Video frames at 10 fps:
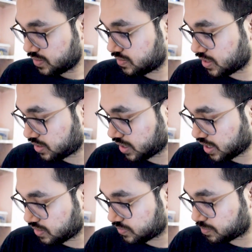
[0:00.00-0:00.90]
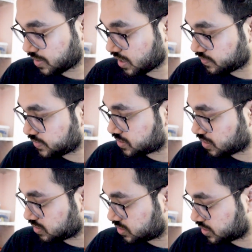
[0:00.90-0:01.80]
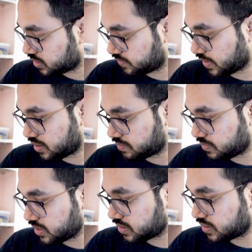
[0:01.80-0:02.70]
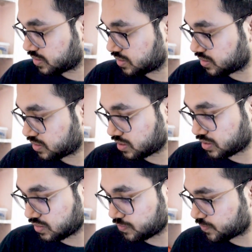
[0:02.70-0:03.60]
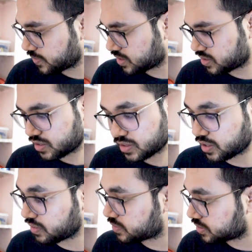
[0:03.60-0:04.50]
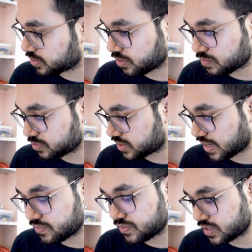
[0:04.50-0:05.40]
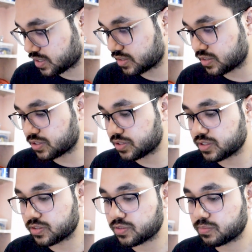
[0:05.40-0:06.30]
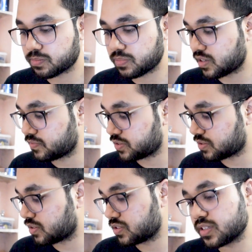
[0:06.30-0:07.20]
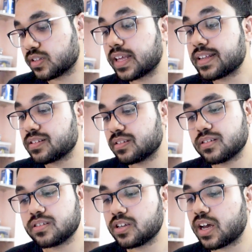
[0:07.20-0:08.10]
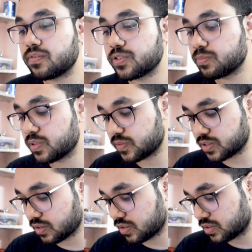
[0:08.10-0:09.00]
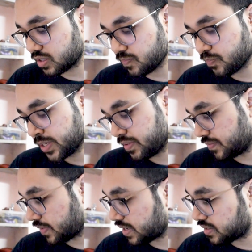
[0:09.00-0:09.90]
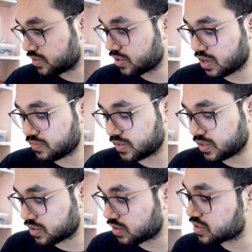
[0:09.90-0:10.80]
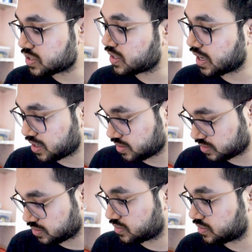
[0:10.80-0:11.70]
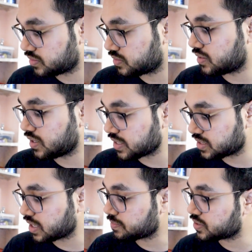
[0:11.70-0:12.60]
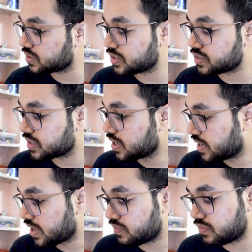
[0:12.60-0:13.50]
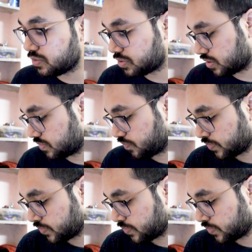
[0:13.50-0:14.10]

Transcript: then you have plant physiology and development uh, which covers almost everything that you need to know about plant physiology and then you have human physiology finally you have ecology and the last chapter is evolution